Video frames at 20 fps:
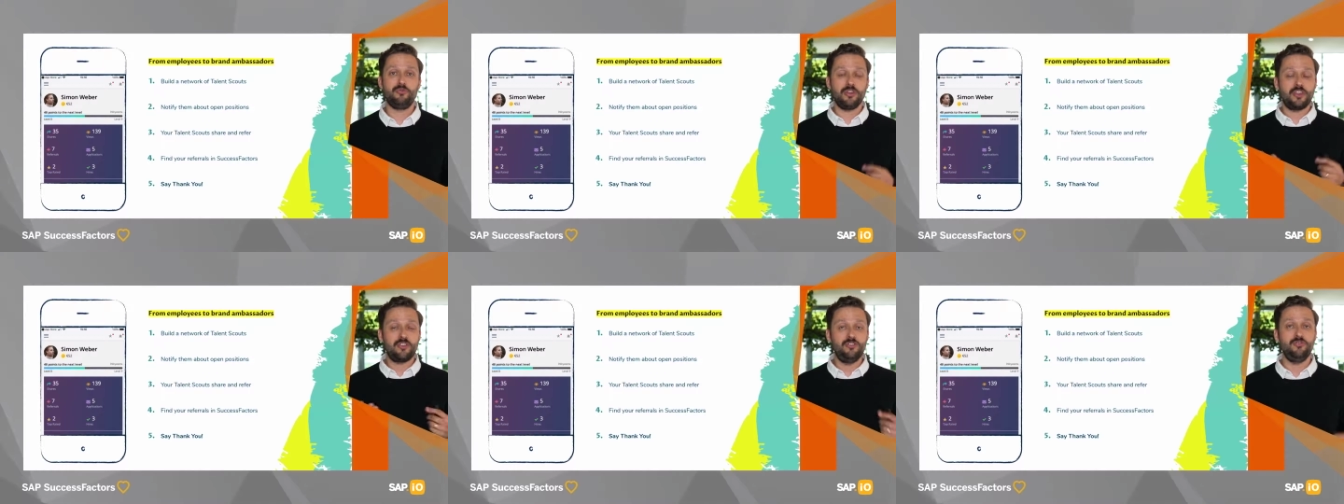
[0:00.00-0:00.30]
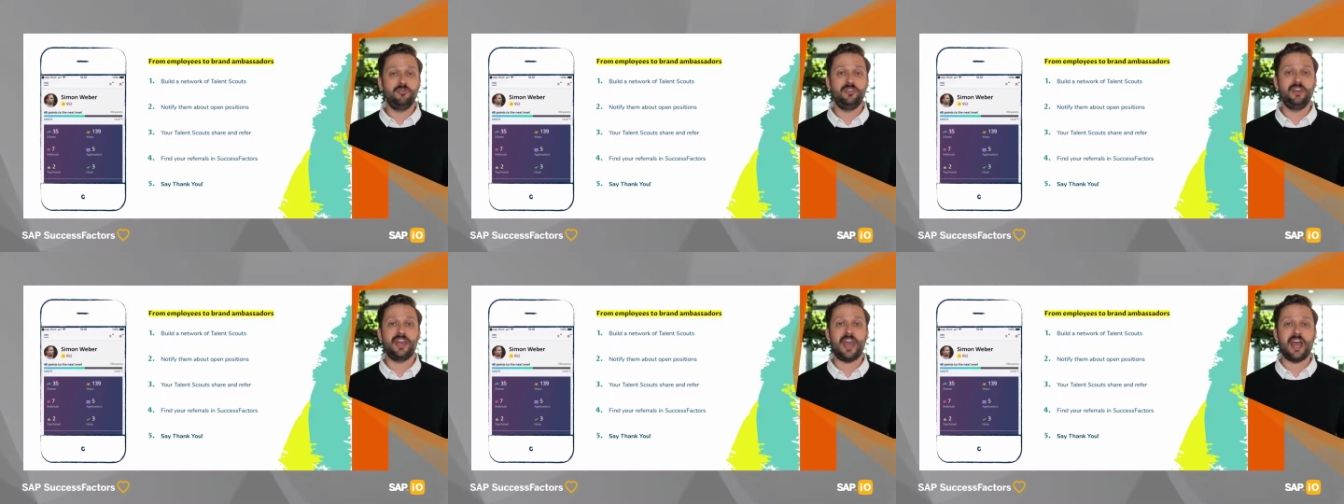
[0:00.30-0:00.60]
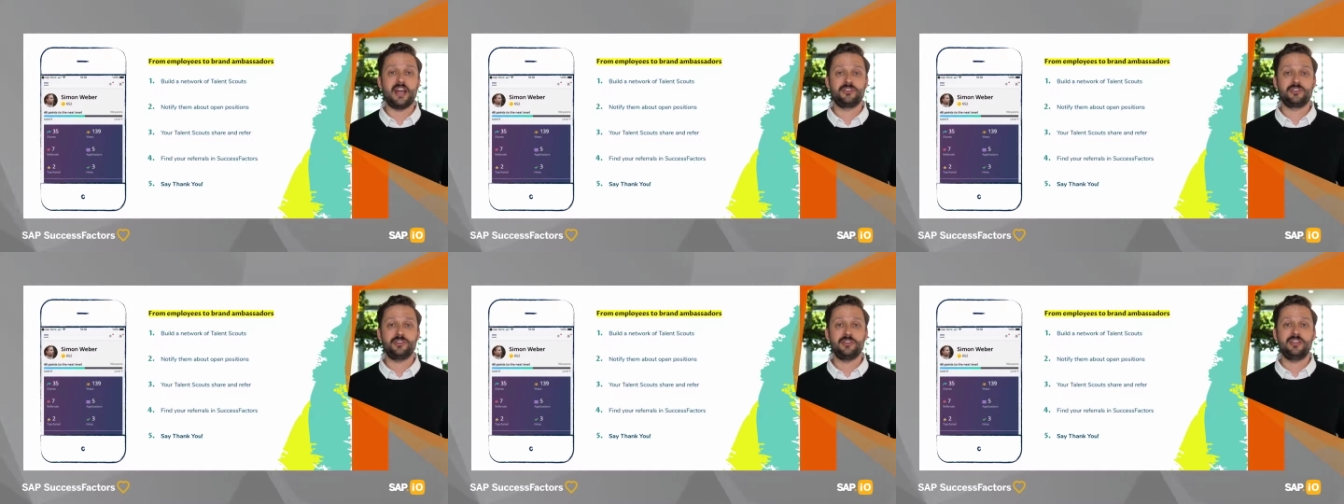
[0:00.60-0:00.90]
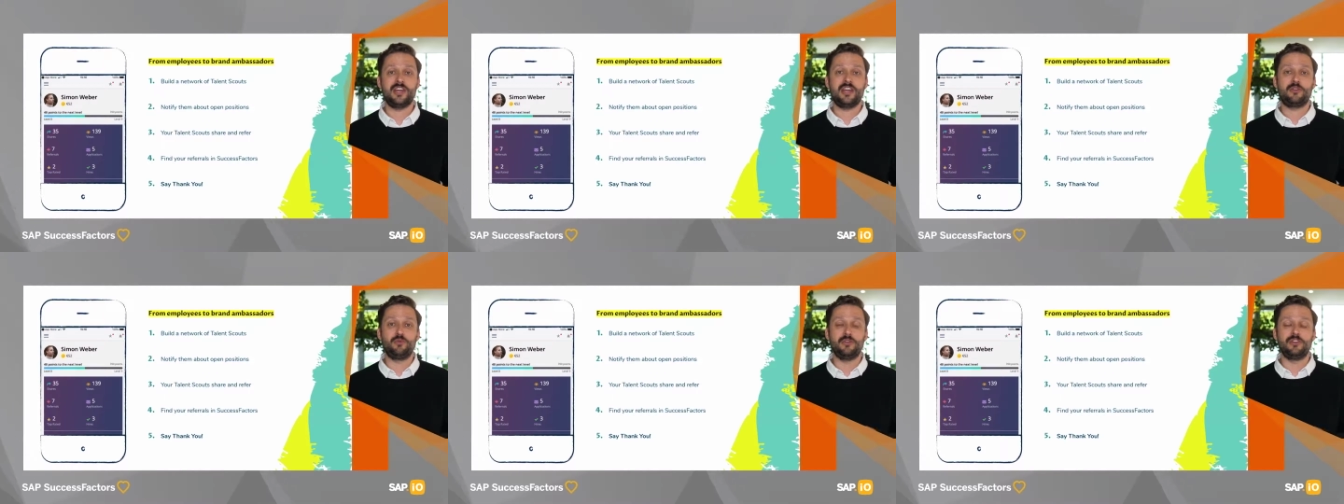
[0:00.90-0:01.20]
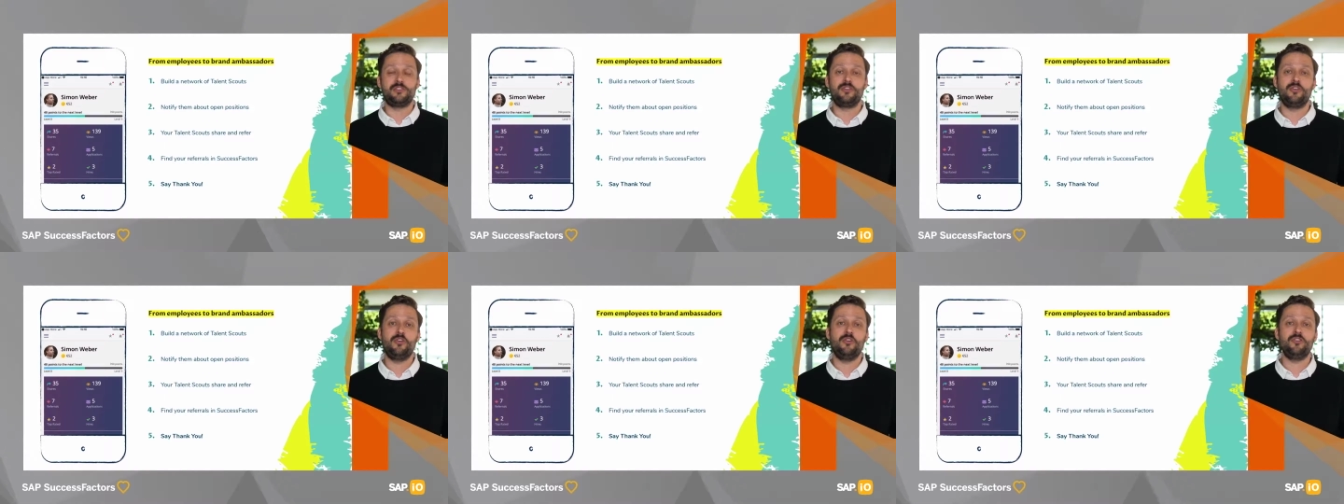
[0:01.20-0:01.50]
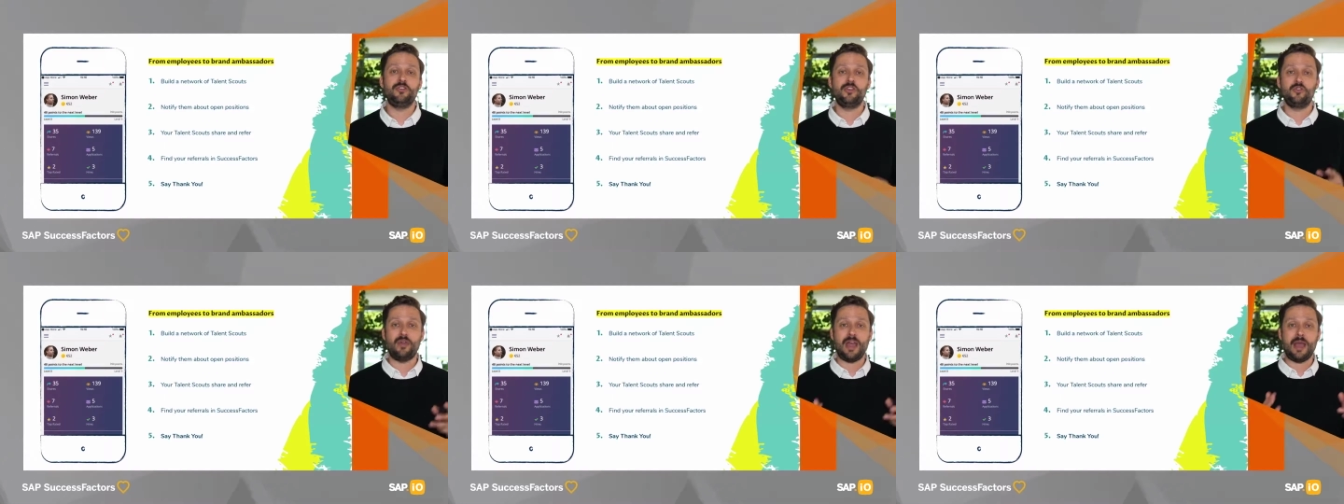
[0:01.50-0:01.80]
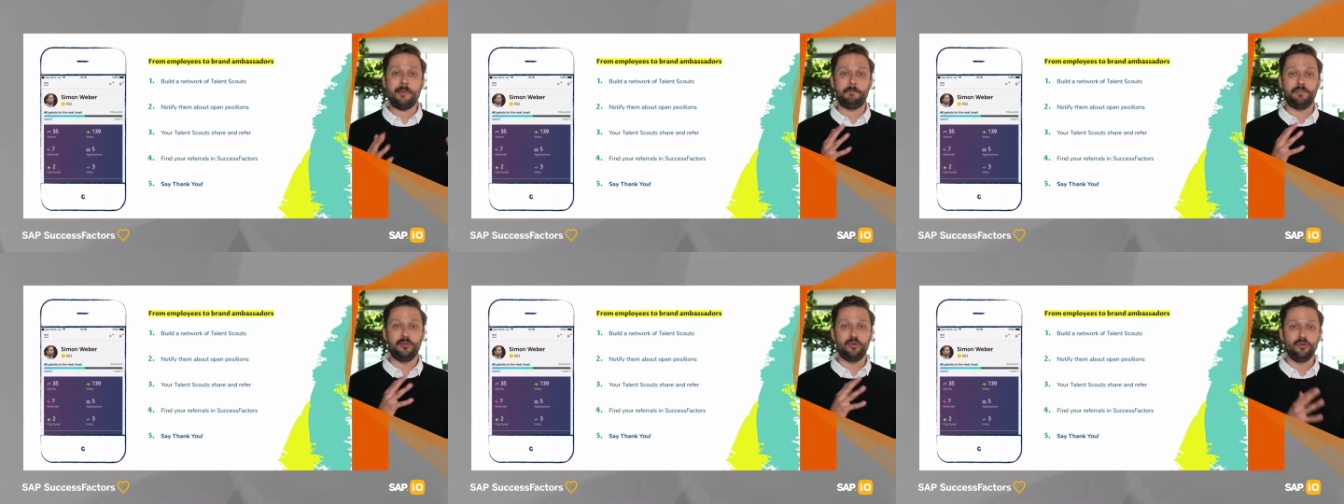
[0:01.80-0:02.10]
recruiting engine that will turn your
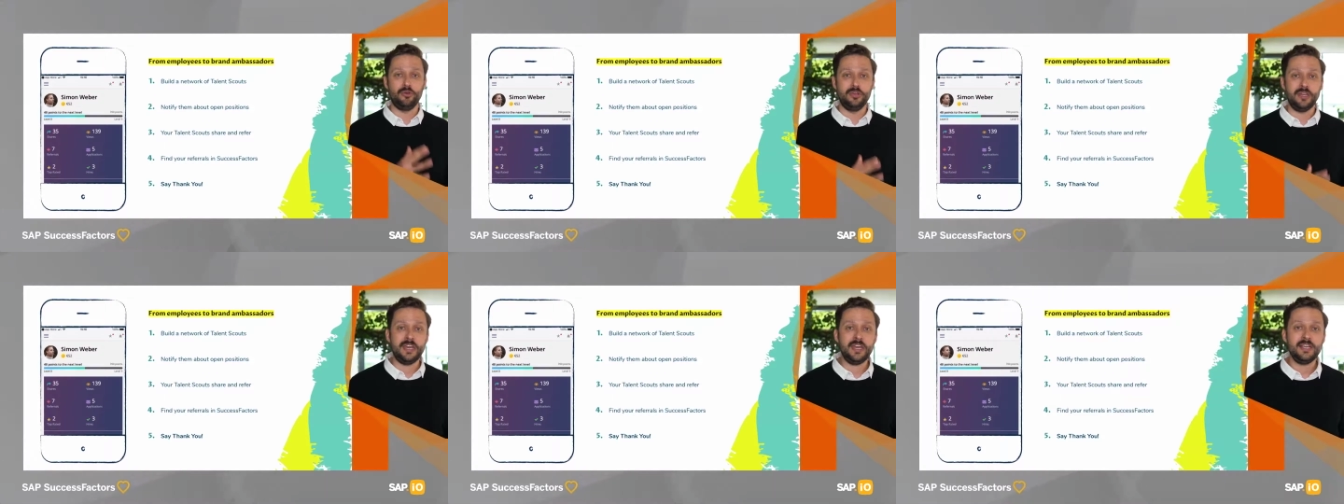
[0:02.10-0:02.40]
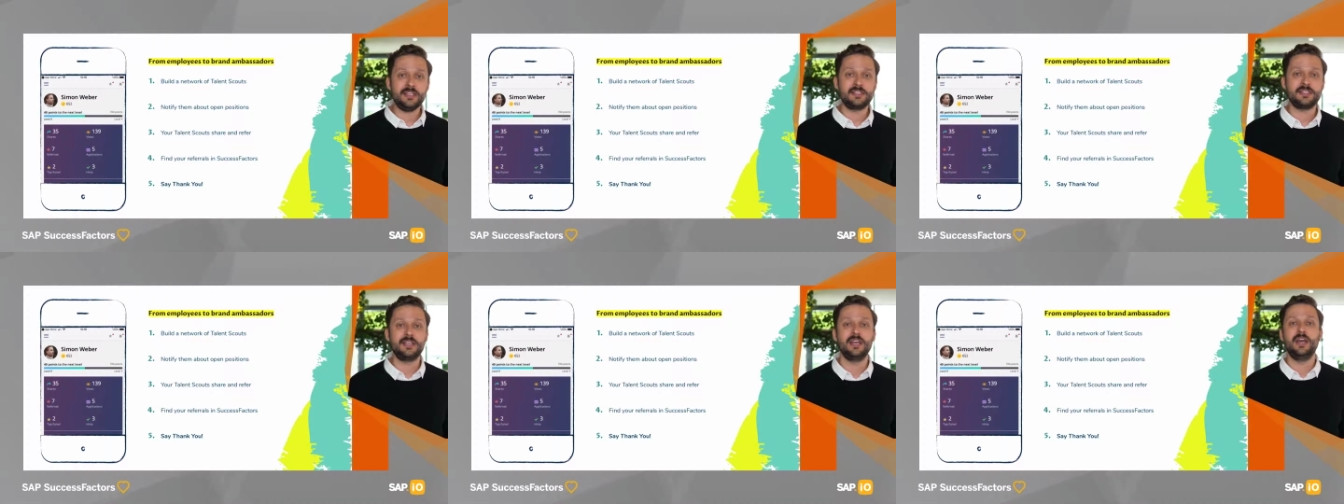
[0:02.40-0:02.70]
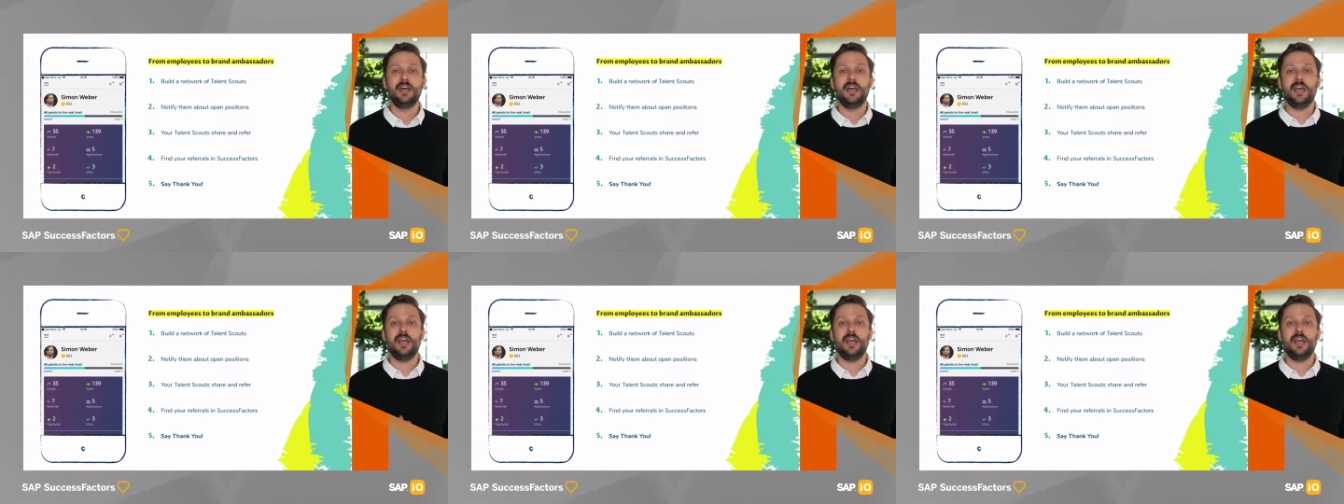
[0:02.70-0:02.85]
employees